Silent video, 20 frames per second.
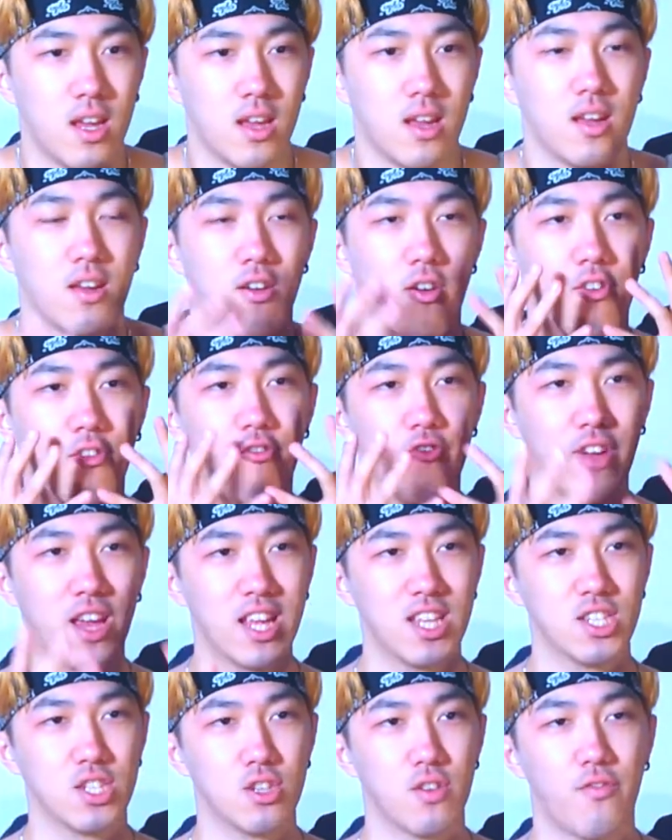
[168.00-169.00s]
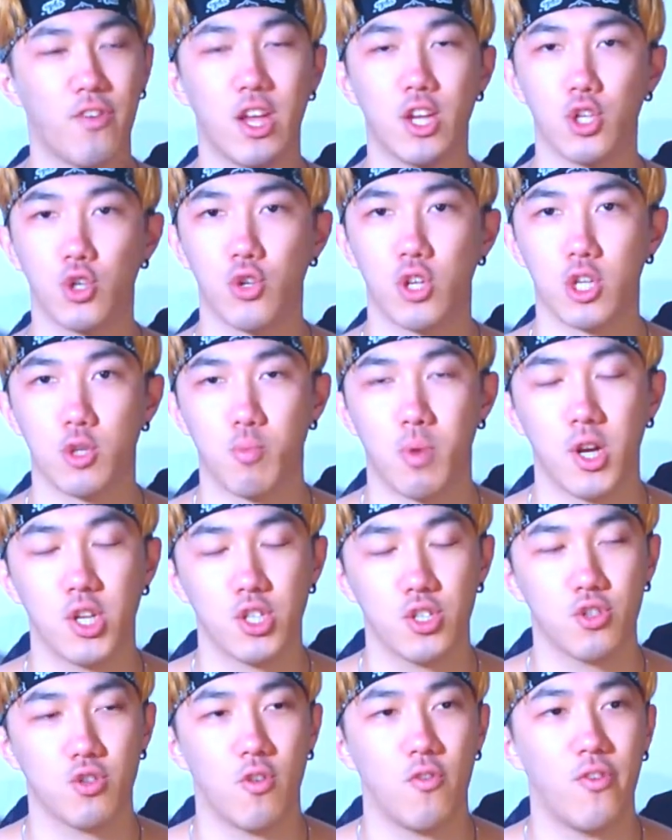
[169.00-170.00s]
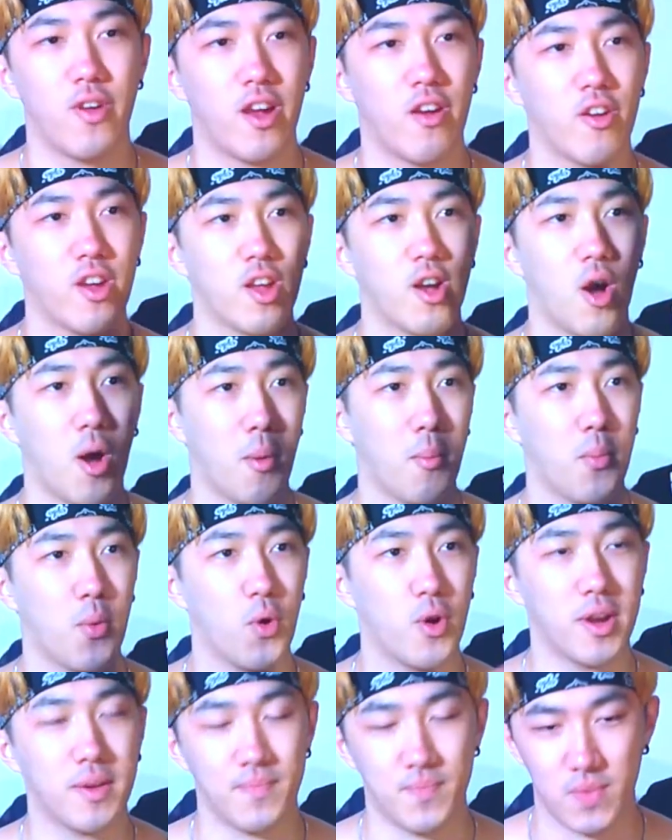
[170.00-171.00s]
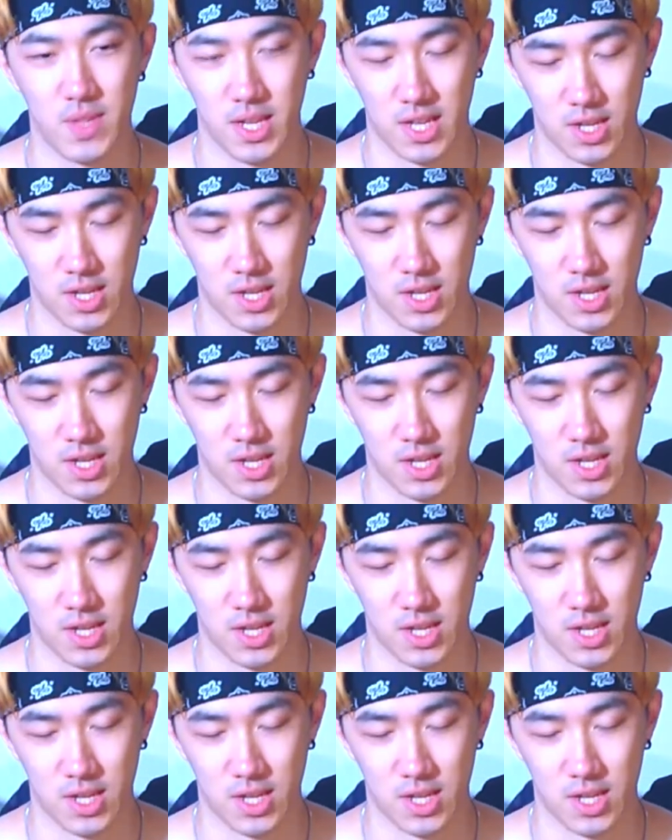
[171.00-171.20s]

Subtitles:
her facial expressions are very on point.